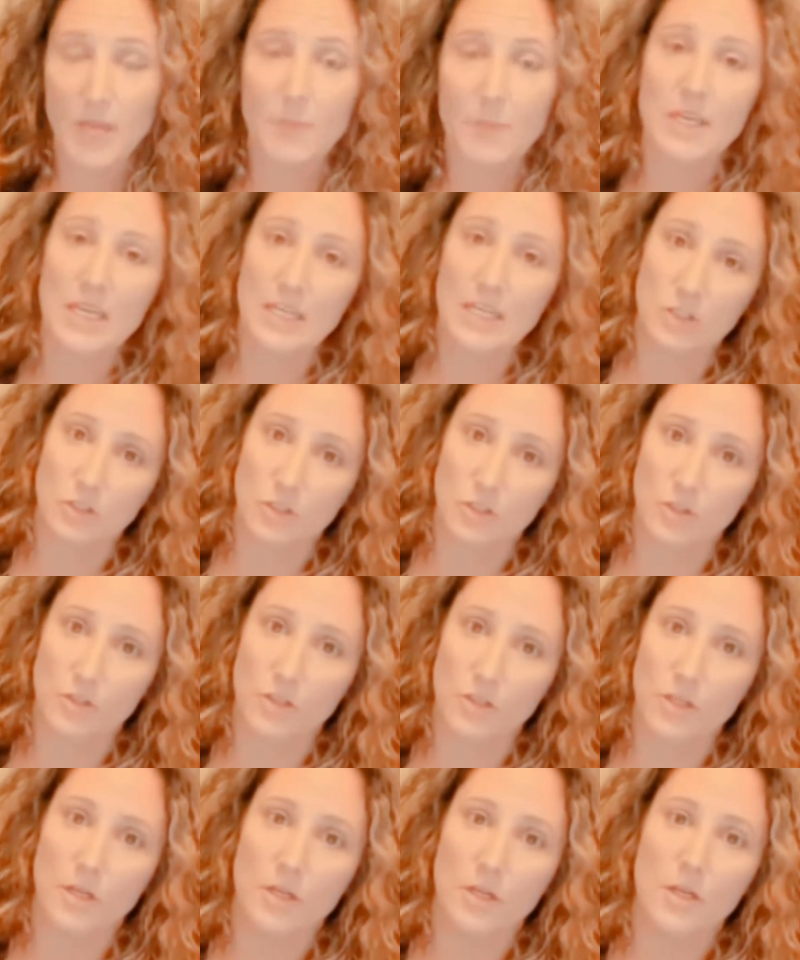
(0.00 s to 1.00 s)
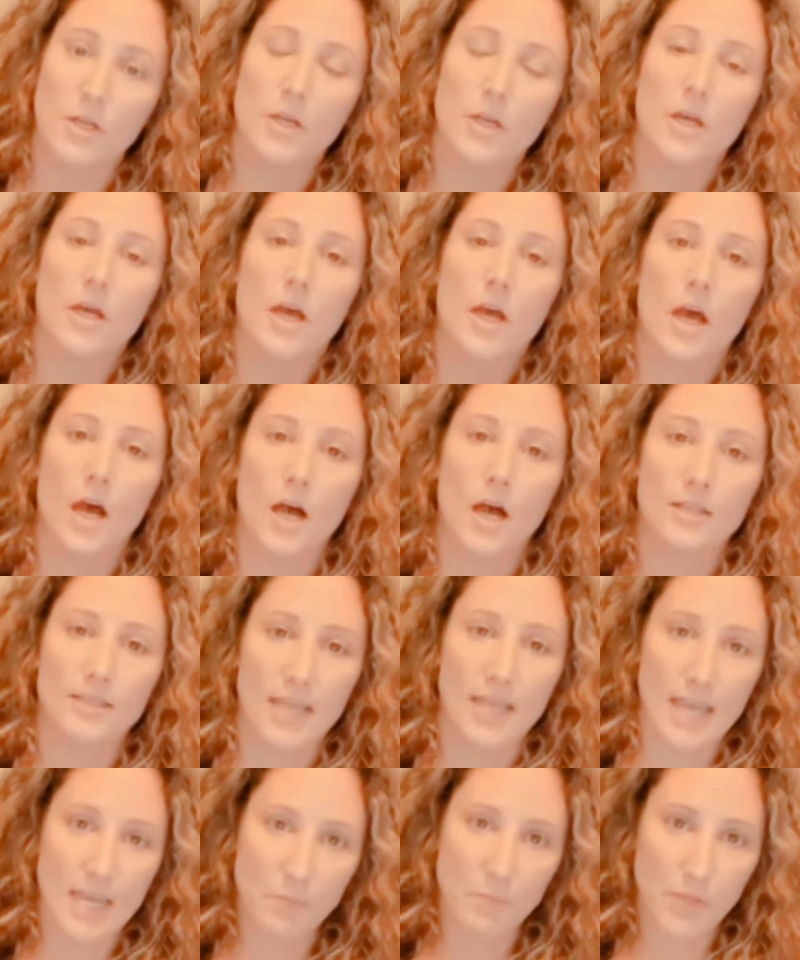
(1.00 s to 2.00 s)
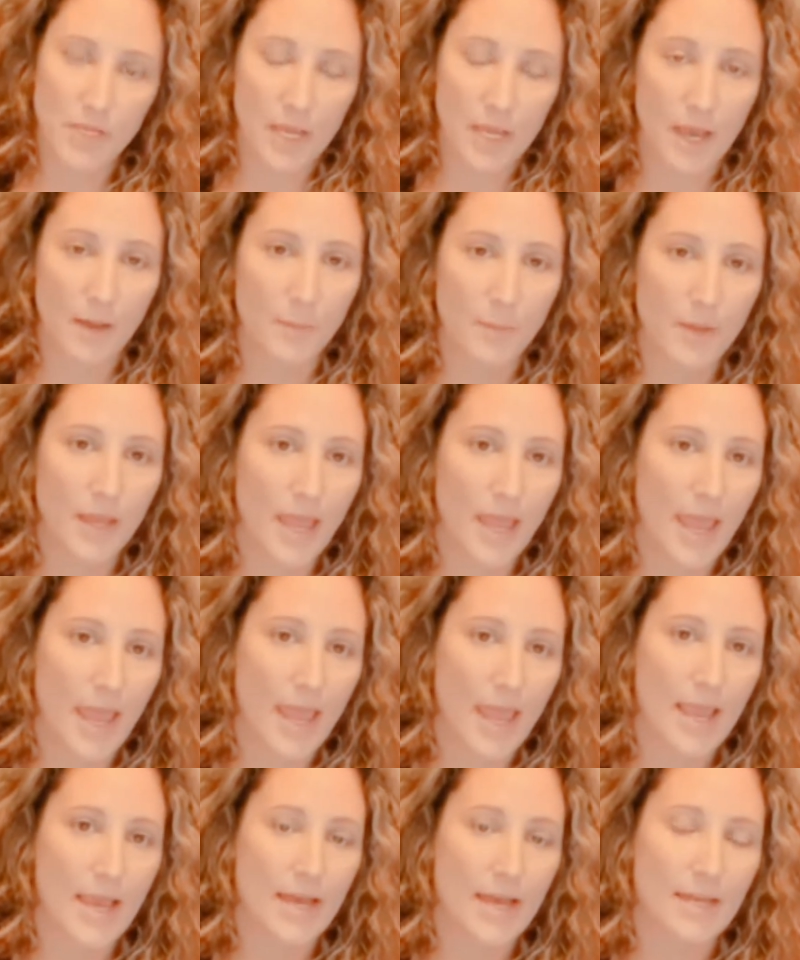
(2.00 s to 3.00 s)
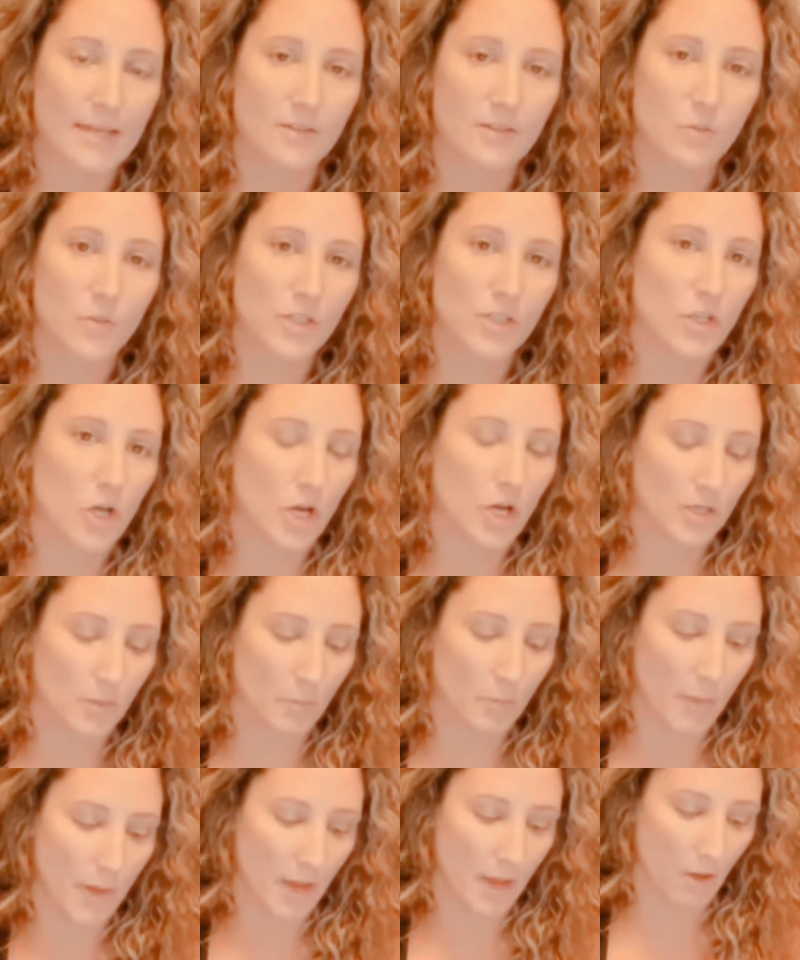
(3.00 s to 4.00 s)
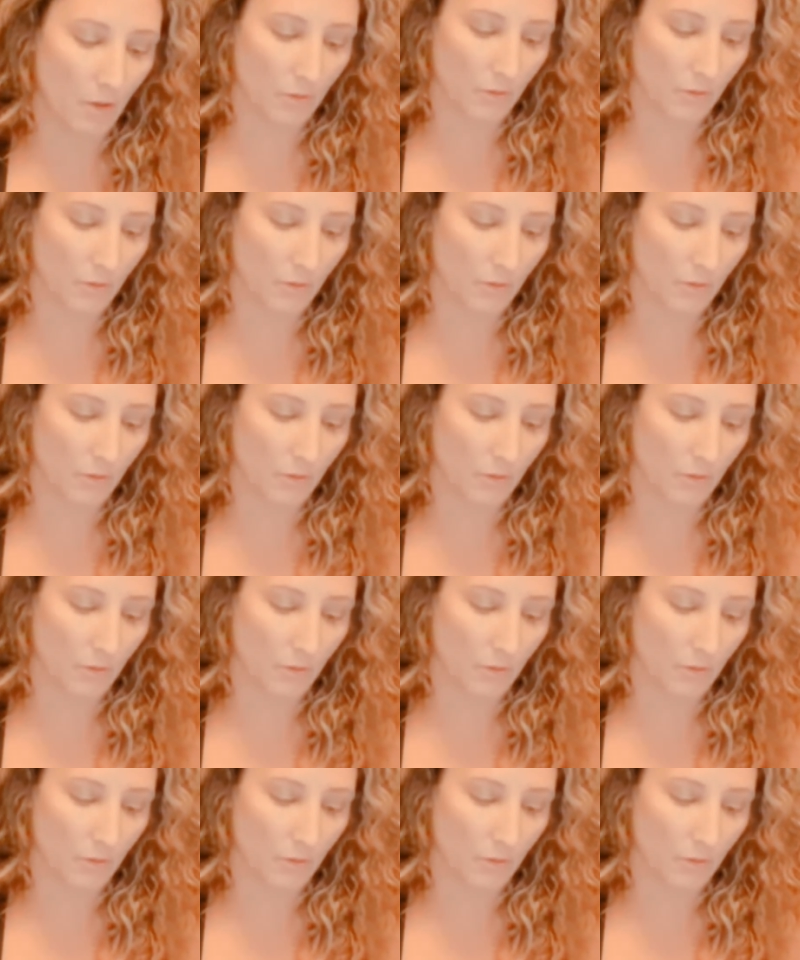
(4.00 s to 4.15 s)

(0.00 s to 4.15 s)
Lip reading: Eastern to 8 p.m. And we talk about